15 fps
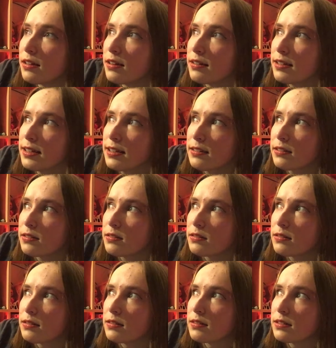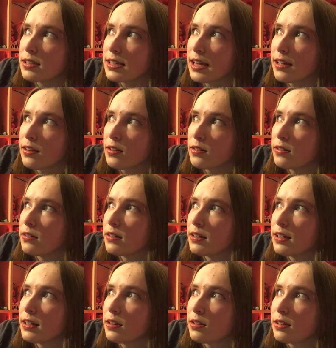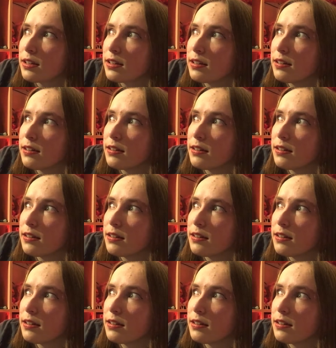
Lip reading: I think together it looks